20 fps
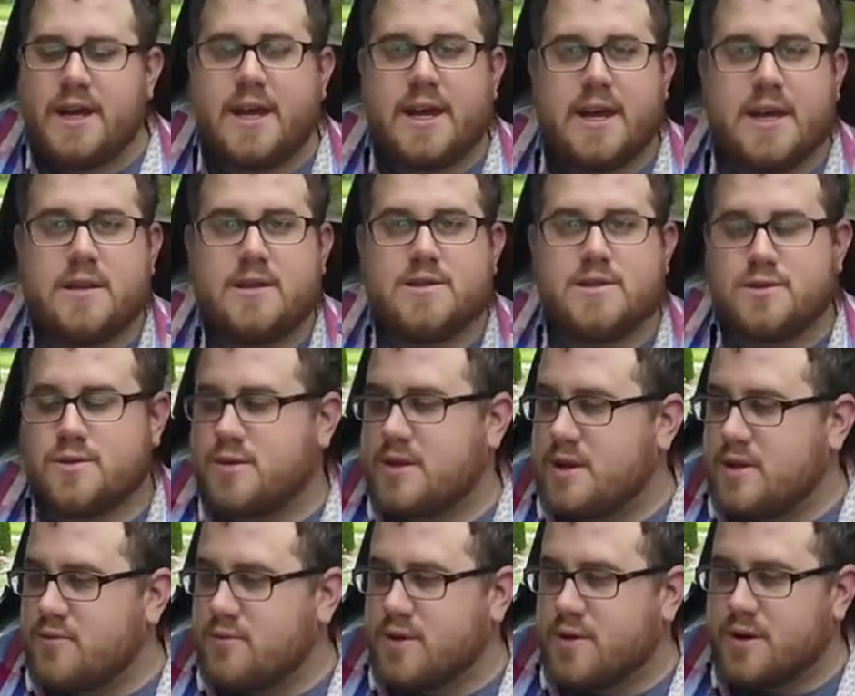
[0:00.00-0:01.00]
into
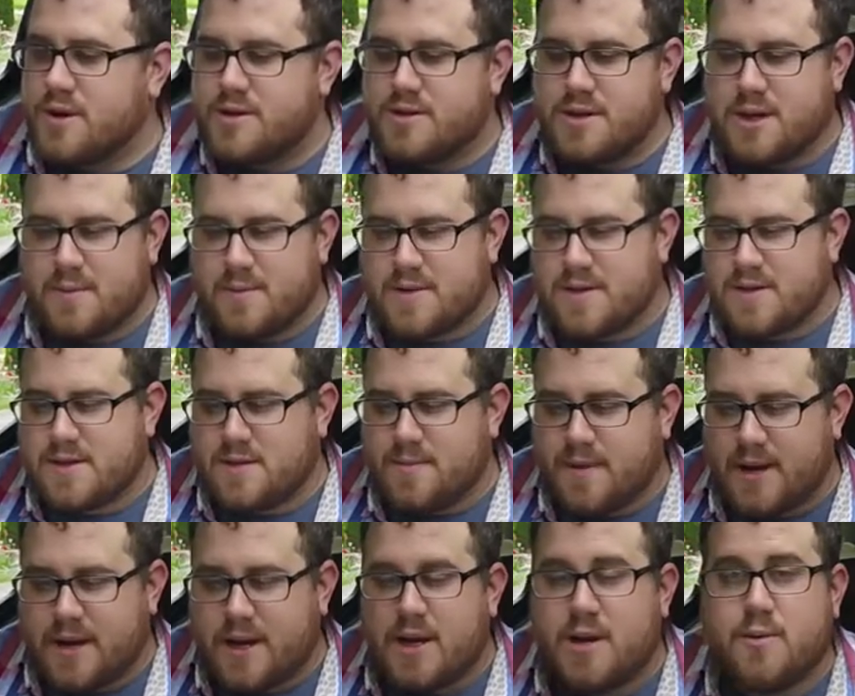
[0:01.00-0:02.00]
the rear entertainment system
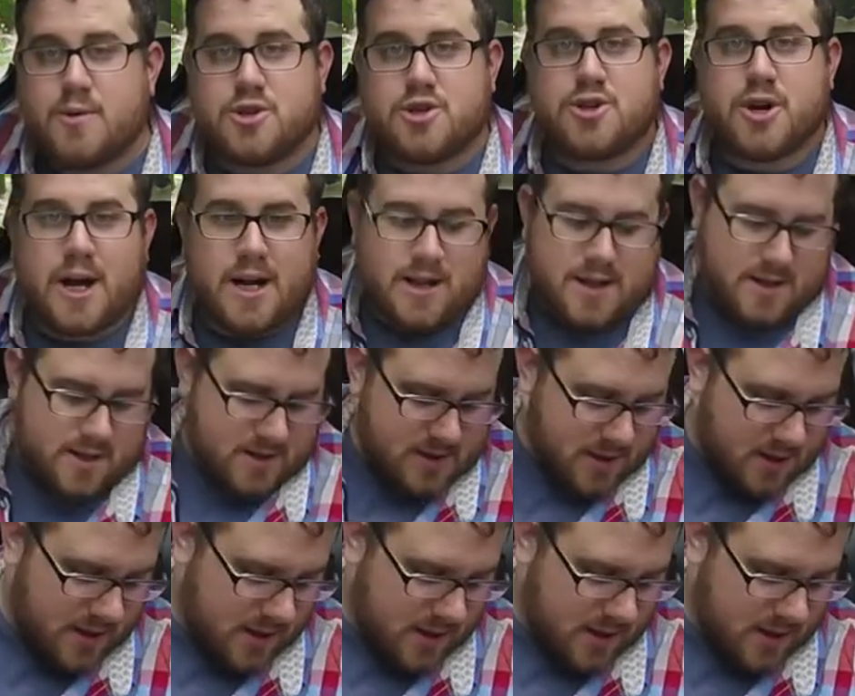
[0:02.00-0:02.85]
back here. We tried this